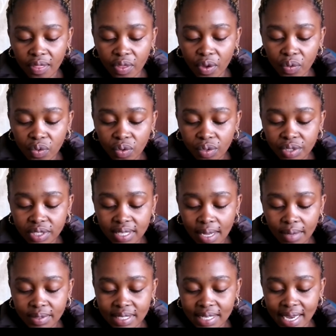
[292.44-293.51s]
The rule
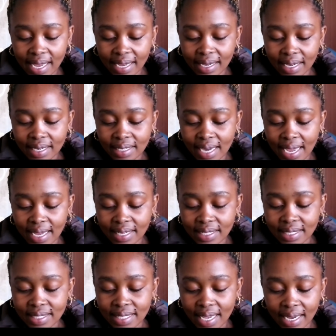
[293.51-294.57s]
sounds like
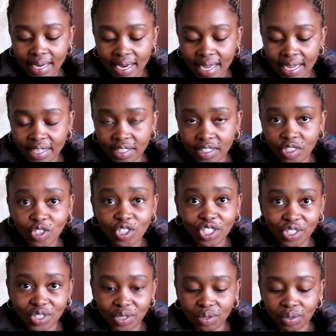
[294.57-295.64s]
Nike's tagline,
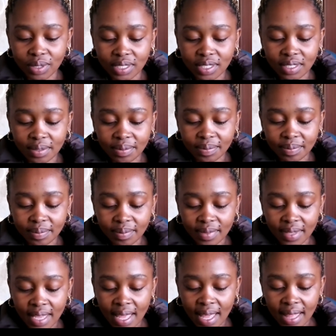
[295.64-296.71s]
just do it.
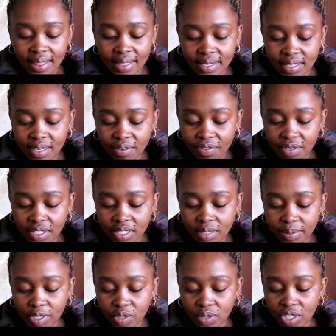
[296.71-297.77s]
The difference
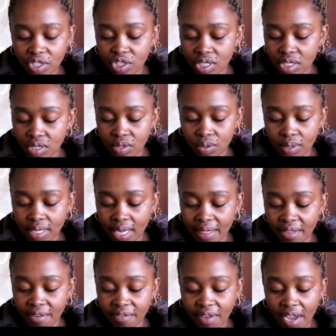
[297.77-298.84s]
between just do it and
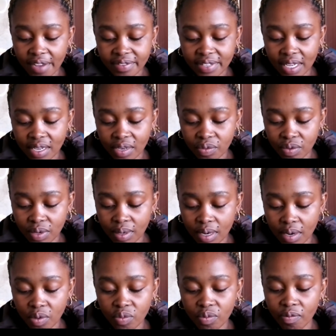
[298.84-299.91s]
the 5
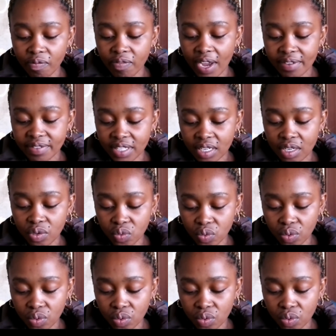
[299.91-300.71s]
second